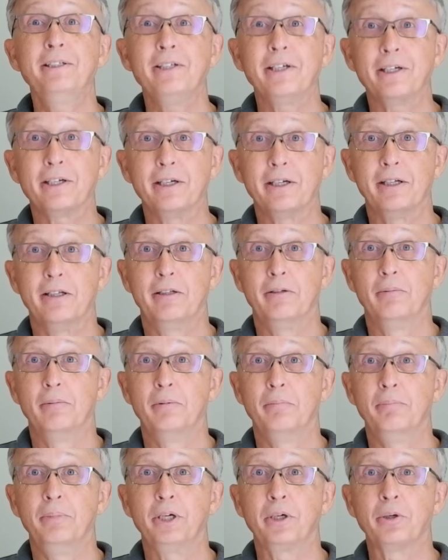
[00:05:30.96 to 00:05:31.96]
critical
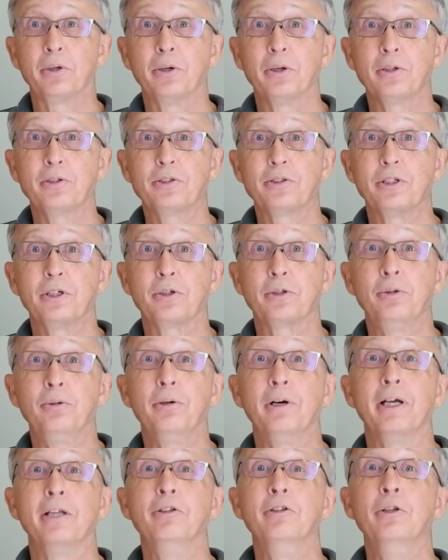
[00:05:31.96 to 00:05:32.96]
because the
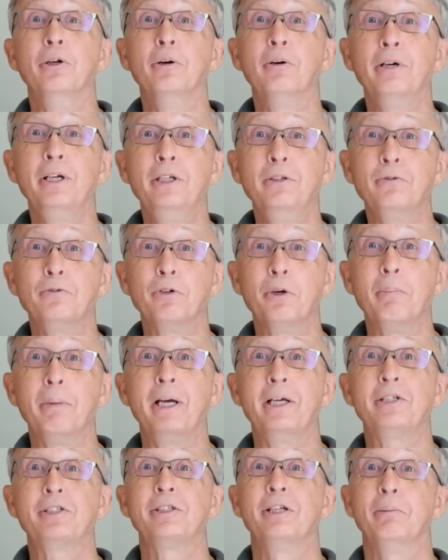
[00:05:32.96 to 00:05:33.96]
crew had no
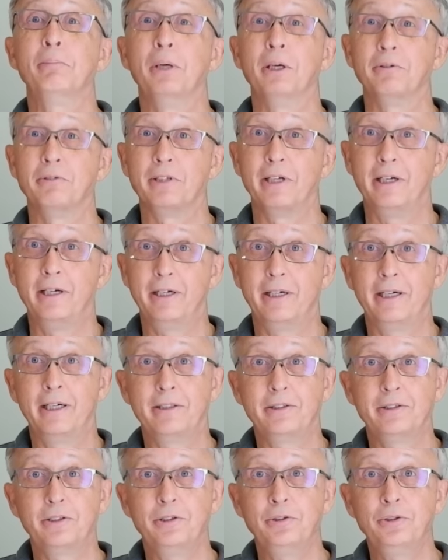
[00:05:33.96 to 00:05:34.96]
information about their
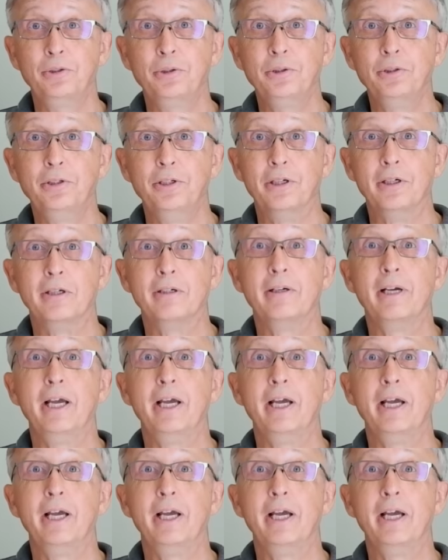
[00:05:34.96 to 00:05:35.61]
attitude,